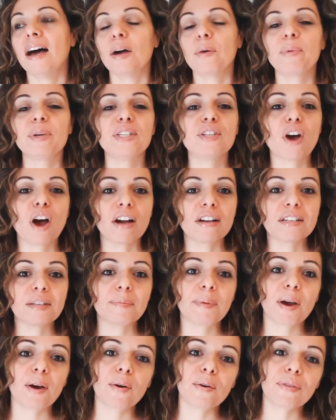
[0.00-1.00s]
We talked
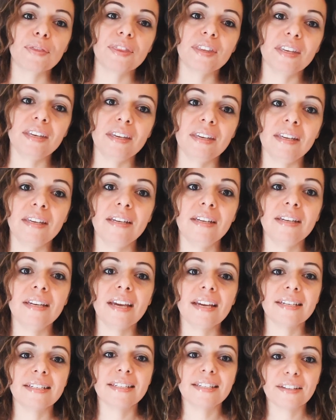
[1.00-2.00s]
about
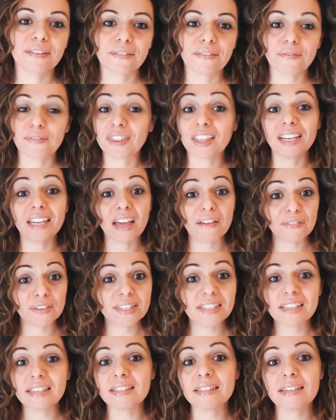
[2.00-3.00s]
the level
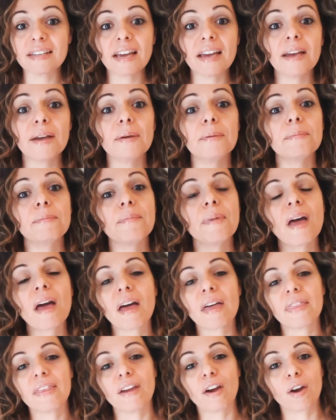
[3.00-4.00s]
system,
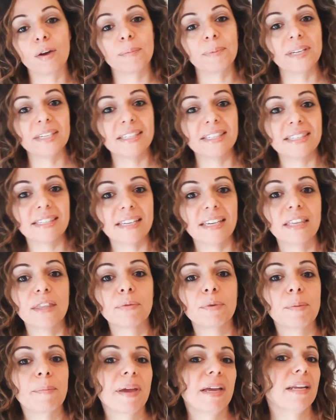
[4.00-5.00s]
the RPC, the
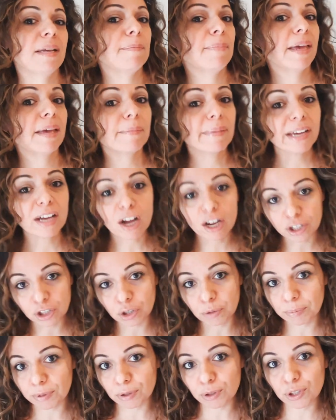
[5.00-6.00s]
remaining pigment
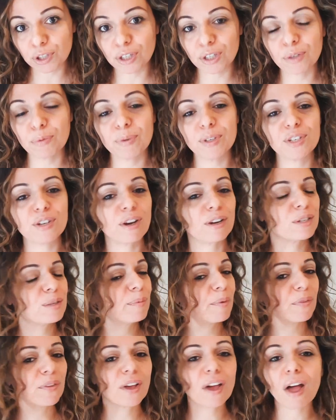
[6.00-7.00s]
contribution. We talked
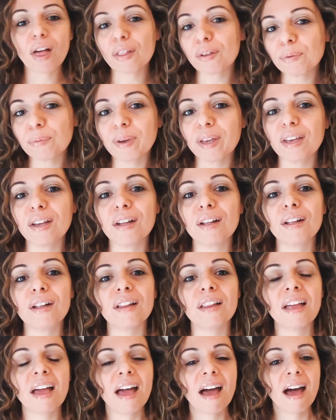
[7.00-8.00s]
about the color
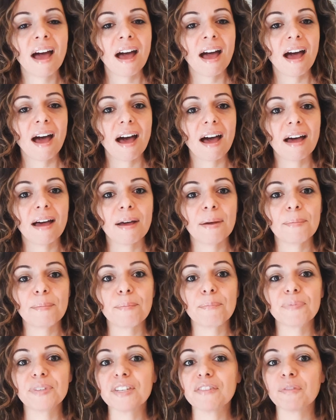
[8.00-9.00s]
wheel,
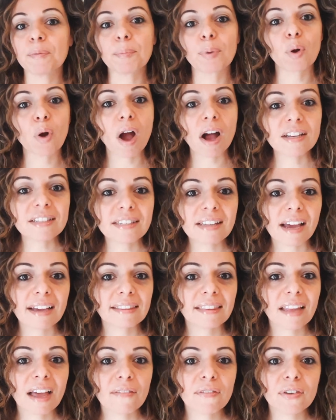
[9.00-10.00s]
different
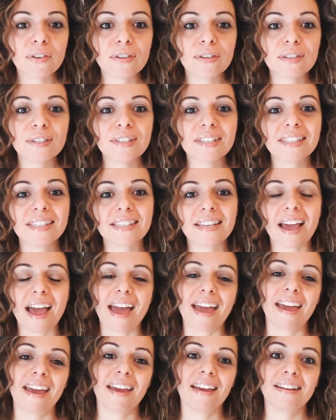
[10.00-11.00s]
peroxide levels,
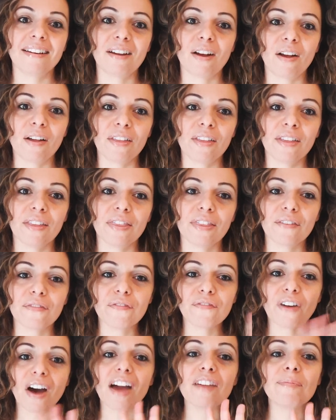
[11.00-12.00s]
and all the
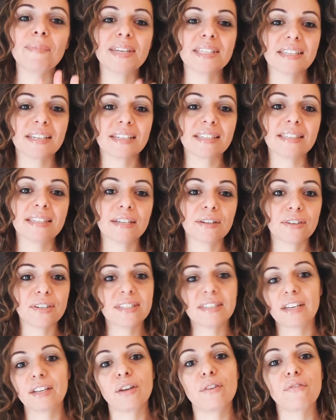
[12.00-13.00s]
5 basic series
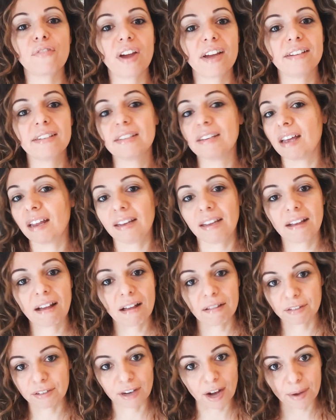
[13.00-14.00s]
that you'll find in any
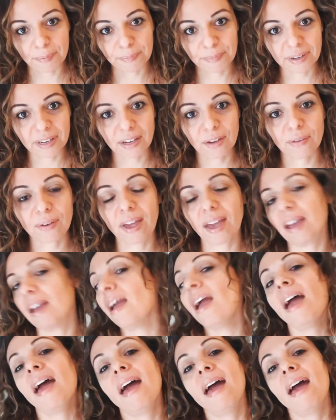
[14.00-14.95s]
color company, okay?